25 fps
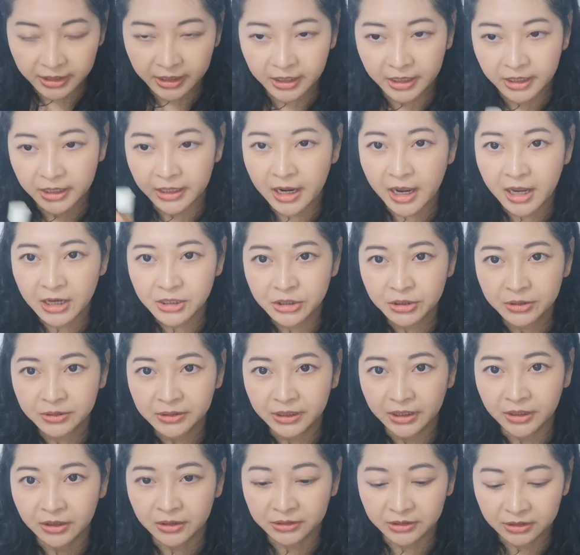It
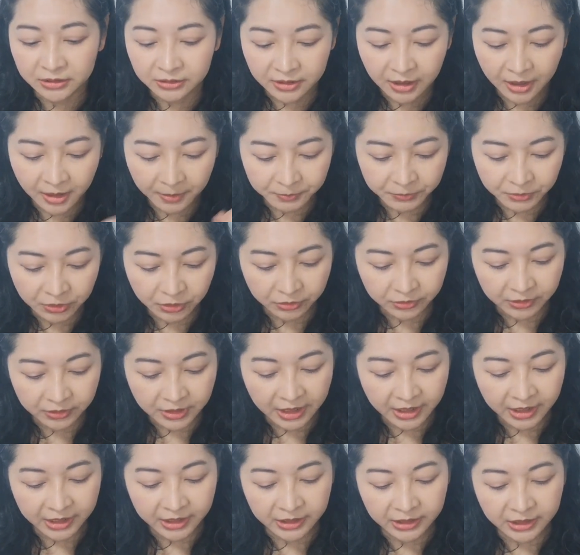actually, on the top note,
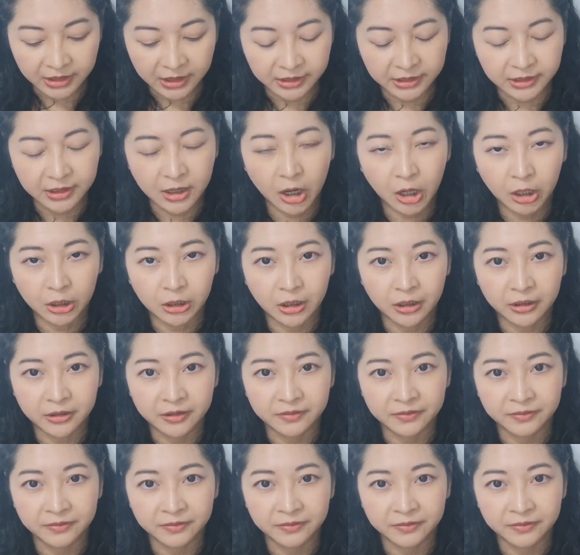I got a lot